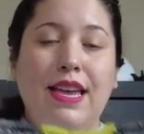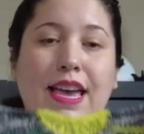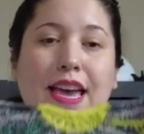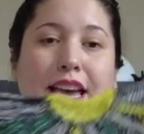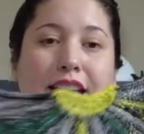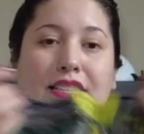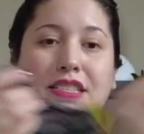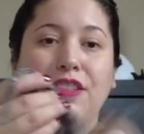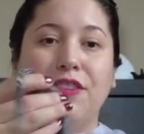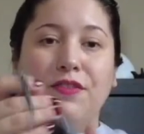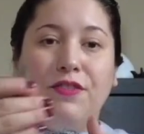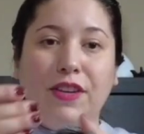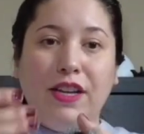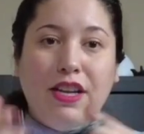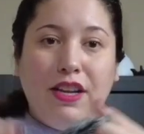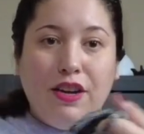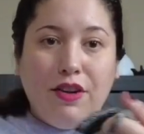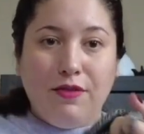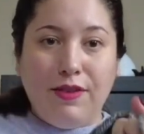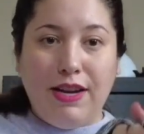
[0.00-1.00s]
and to fit
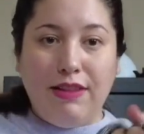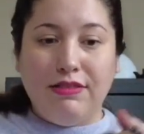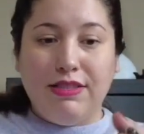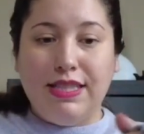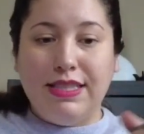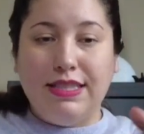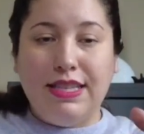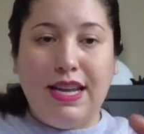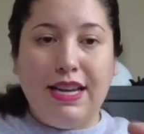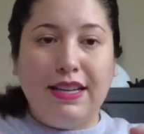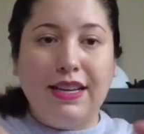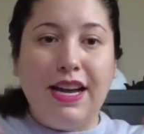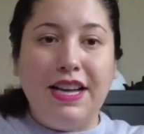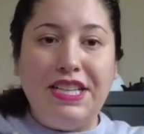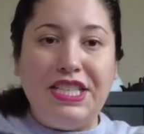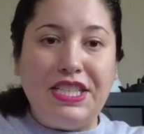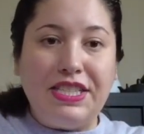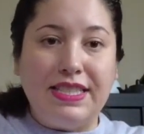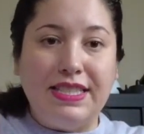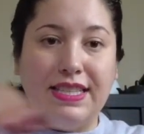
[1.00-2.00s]
it around his neck, I
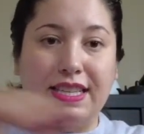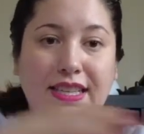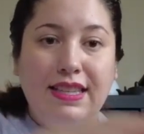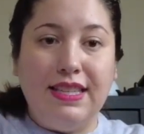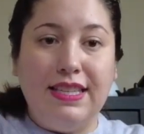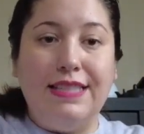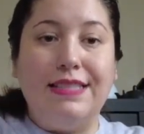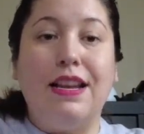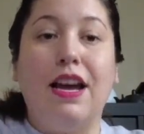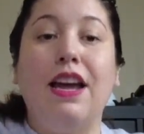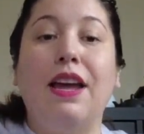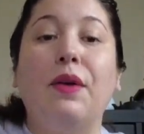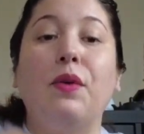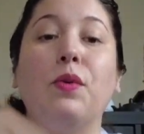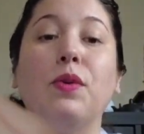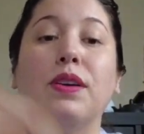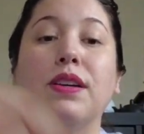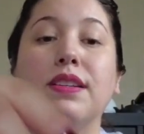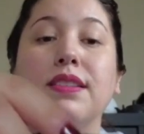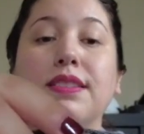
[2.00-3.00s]
just knit these
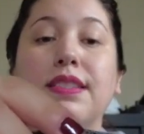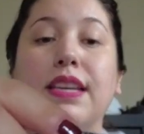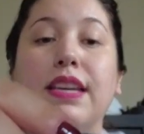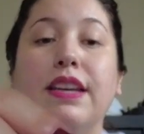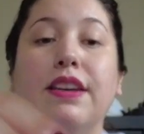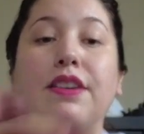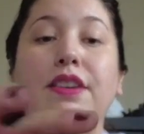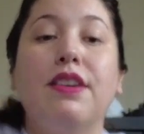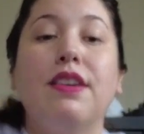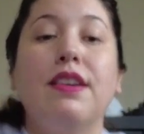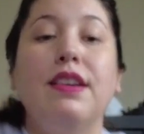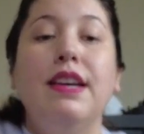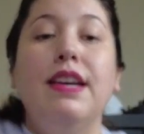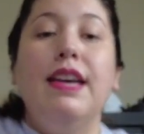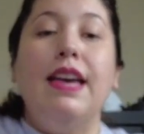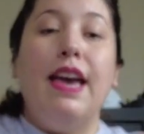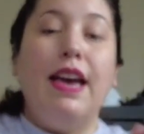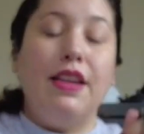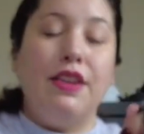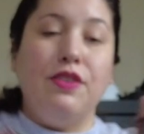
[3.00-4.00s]
I-cords here,
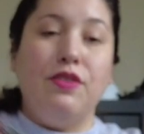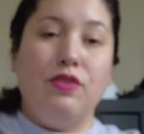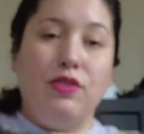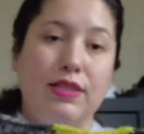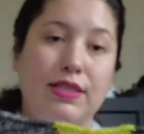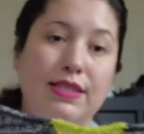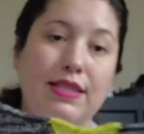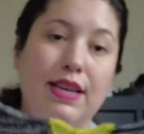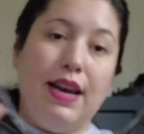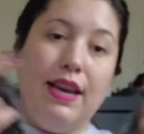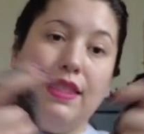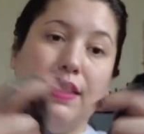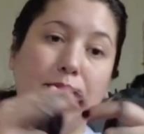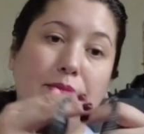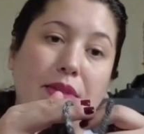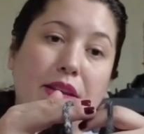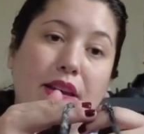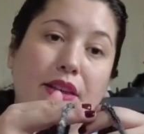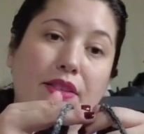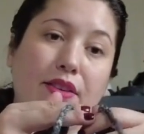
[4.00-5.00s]
and you just tie them
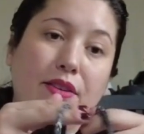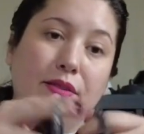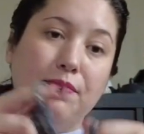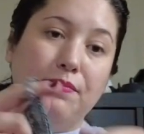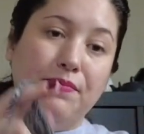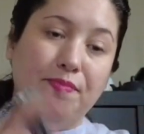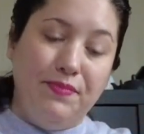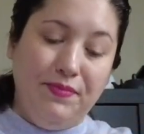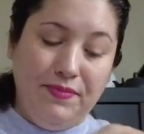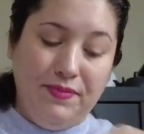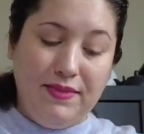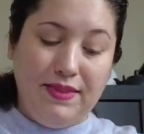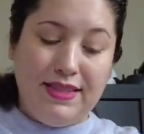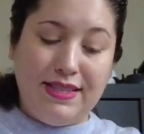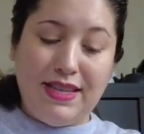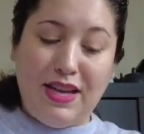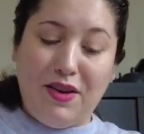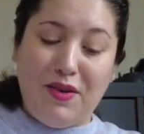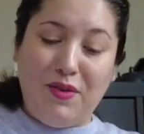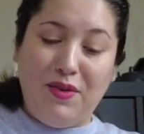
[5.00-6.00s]
together.
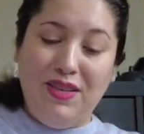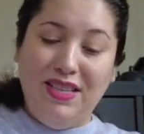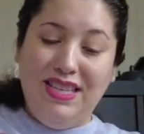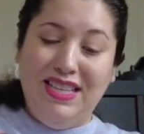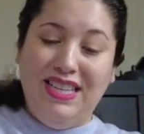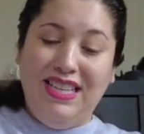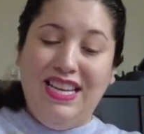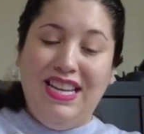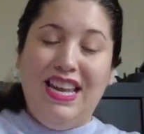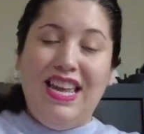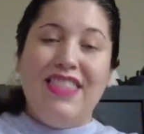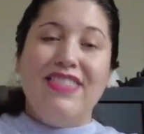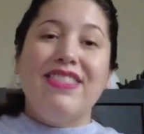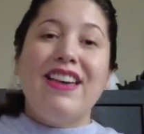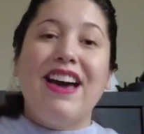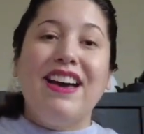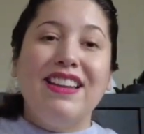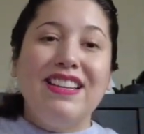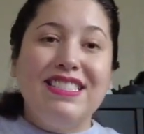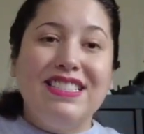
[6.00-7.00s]
So
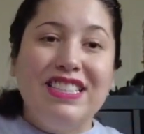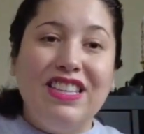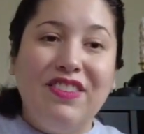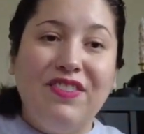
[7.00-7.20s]
that is the